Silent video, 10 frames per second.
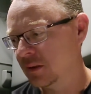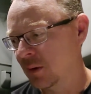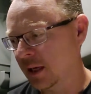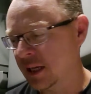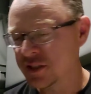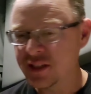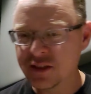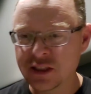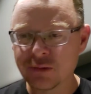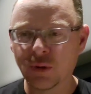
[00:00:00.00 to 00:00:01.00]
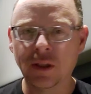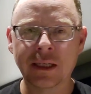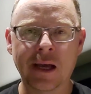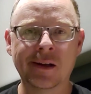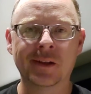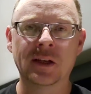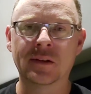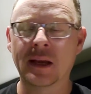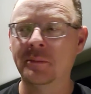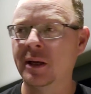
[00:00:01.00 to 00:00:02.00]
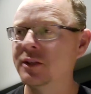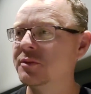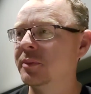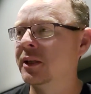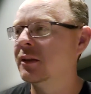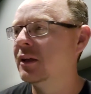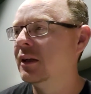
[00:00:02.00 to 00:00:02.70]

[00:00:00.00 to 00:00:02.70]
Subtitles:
Well, I guess she's just really not on there that much, but